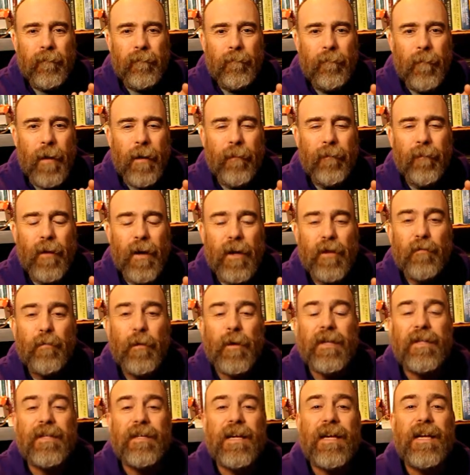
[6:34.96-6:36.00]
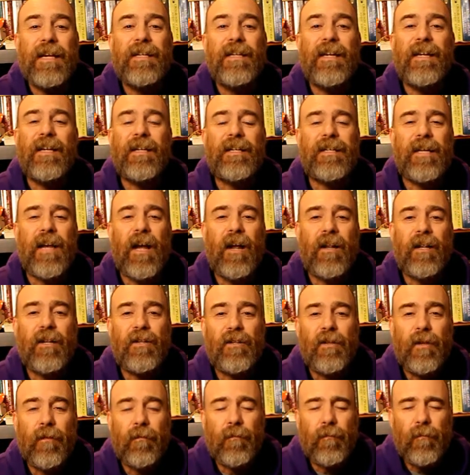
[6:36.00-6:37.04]
My friends, but it's easy to tell. It's
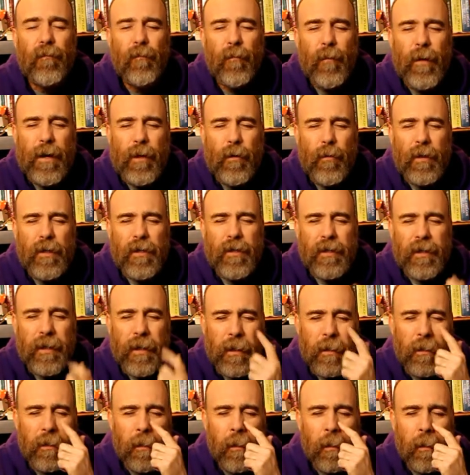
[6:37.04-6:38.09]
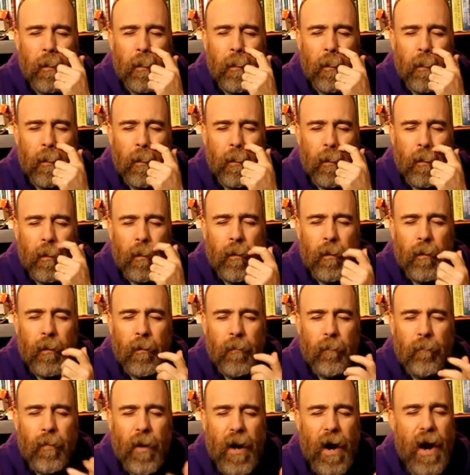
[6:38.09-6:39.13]
the frequency
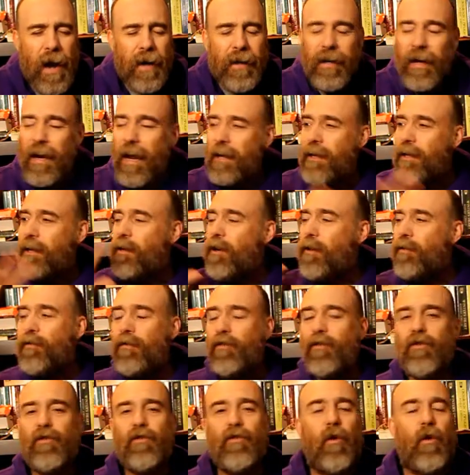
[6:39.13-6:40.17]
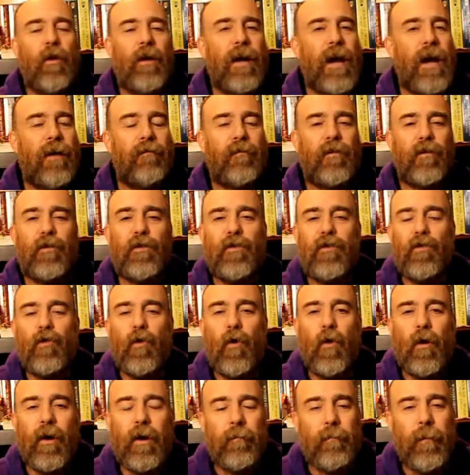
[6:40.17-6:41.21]
behind it, and I could go through story after
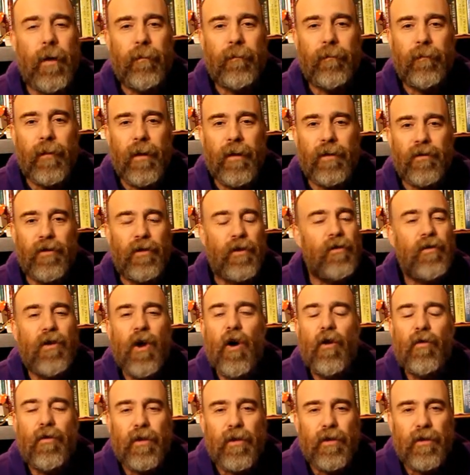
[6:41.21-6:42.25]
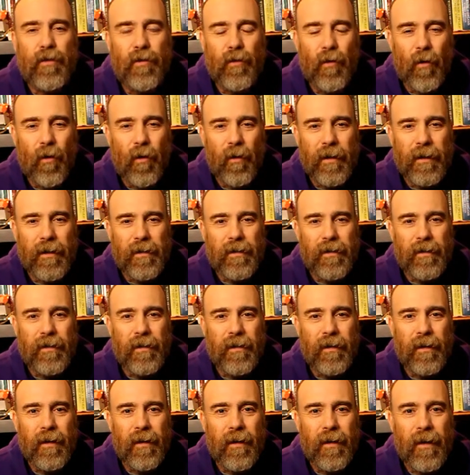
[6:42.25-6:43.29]
story, my friends. You know the stories.
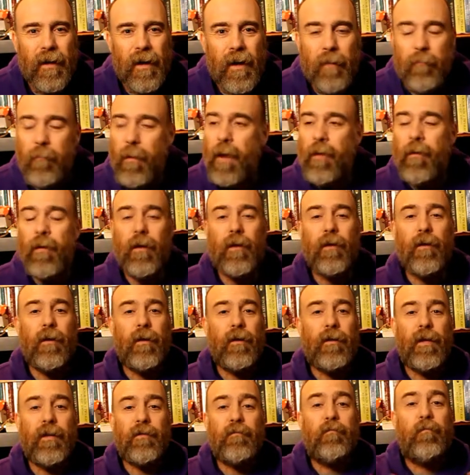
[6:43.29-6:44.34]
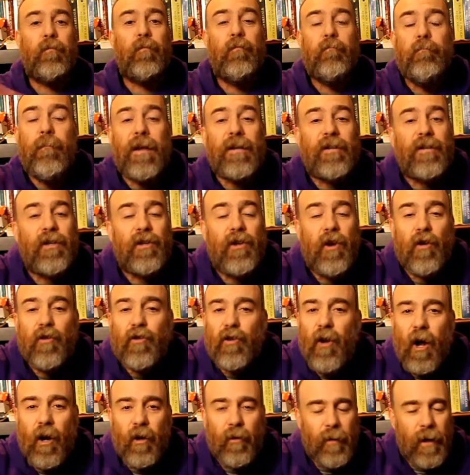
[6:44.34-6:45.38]
Maybe this message goes
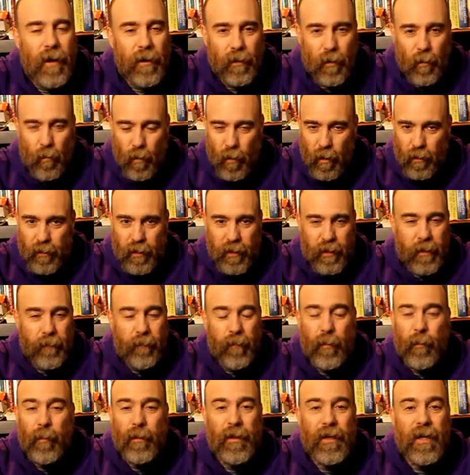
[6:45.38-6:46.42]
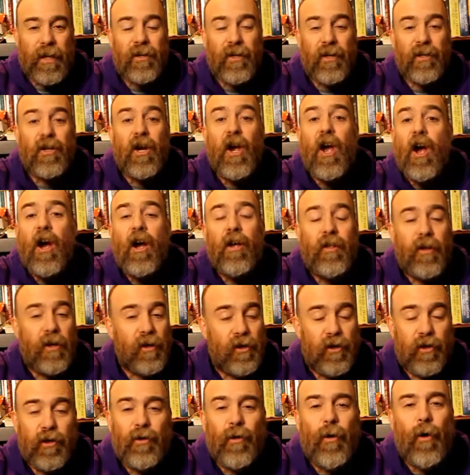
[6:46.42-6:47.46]
all around the world to different religions. There's
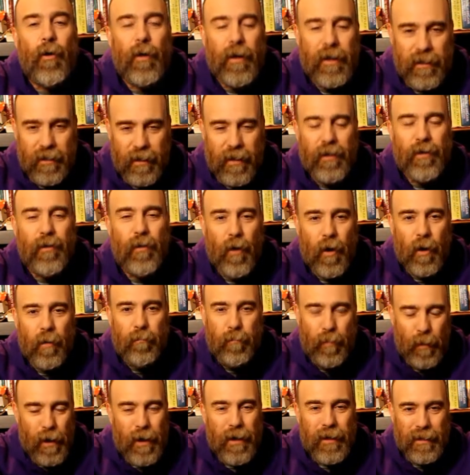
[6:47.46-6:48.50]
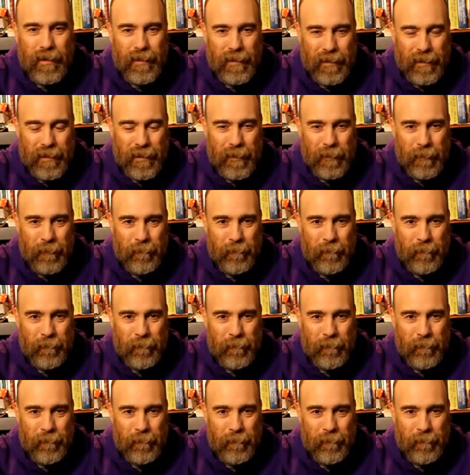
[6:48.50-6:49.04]
stories in your books